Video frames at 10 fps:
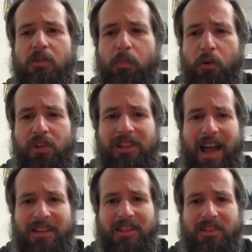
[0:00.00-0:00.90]
are both
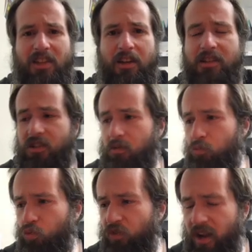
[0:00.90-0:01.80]
classic studies. They're
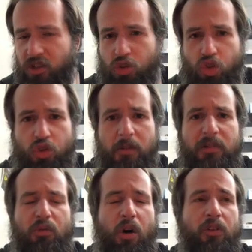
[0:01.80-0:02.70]

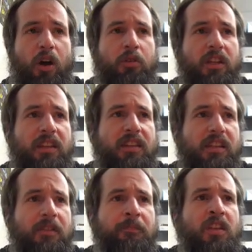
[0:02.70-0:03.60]
extremely well known in
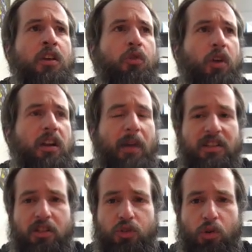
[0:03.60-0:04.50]
the
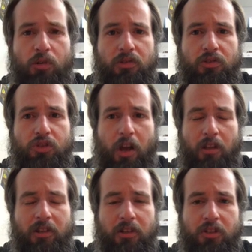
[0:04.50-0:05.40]
randomized controlled
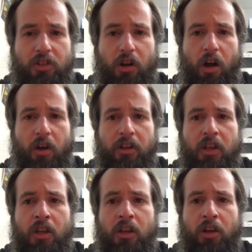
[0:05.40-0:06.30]
trial literature on
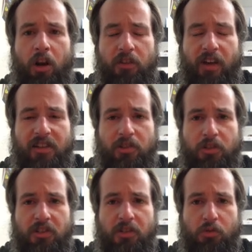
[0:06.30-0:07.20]
cardiovascular
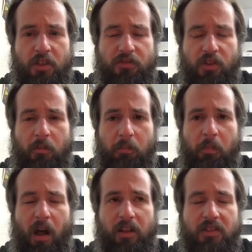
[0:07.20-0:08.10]
disease risk from
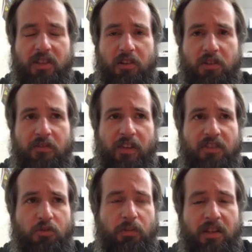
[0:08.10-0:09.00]
polyunsaturated
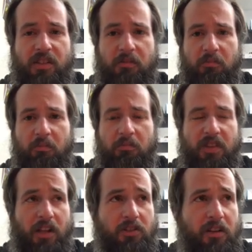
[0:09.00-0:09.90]
fats replacing
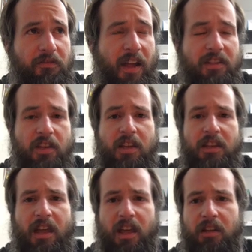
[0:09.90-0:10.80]
saturated fats.
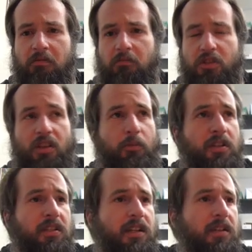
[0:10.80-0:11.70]
Yet, for some
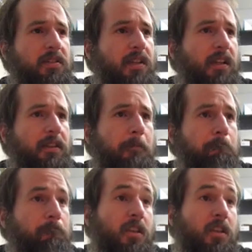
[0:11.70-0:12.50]
reason, he doesn't cite them.